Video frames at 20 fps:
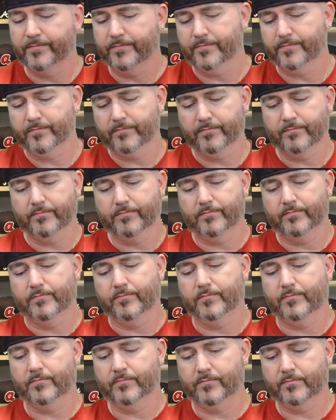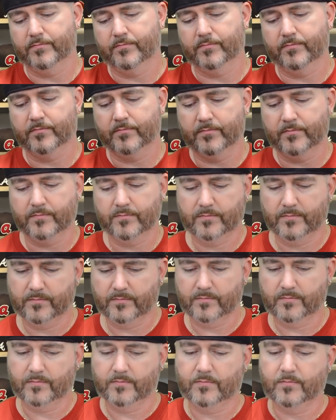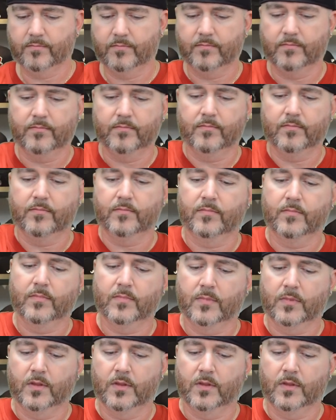Nothing is said.